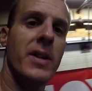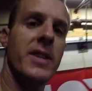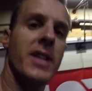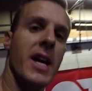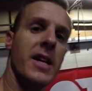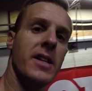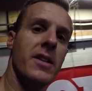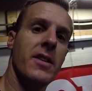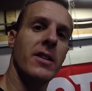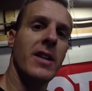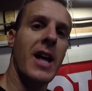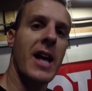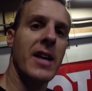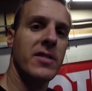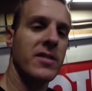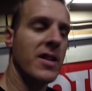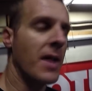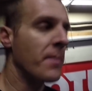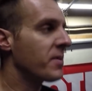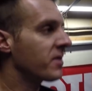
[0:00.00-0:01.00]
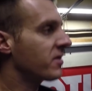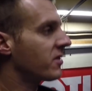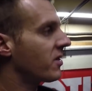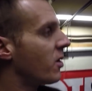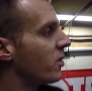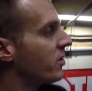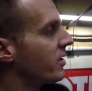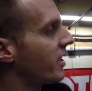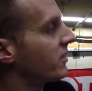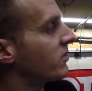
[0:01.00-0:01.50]
at the end of the last
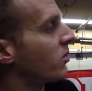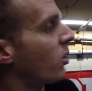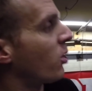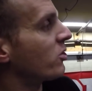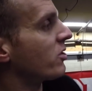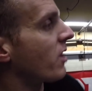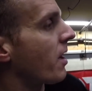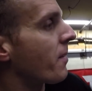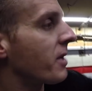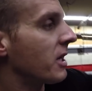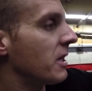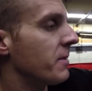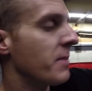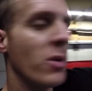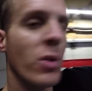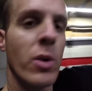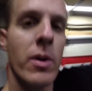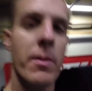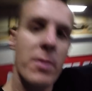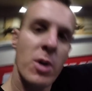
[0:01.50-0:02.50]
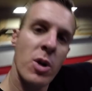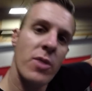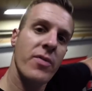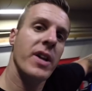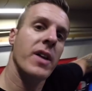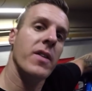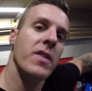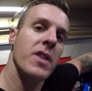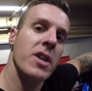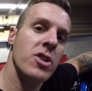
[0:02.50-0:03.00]
episode, I told you I'm going to be
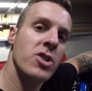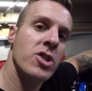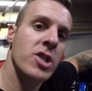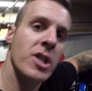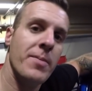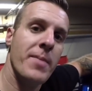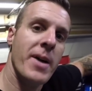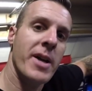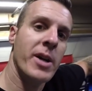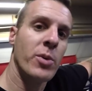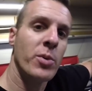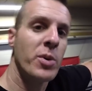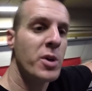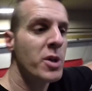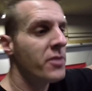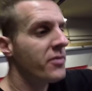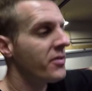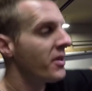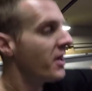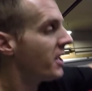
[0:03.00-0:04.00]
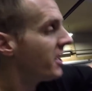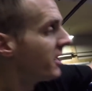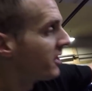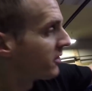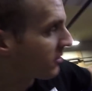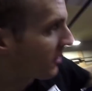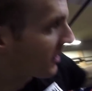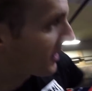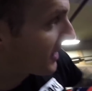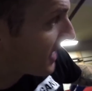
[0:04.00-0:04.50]
removing the sheet metal roof
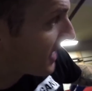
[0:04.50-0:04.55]
so I can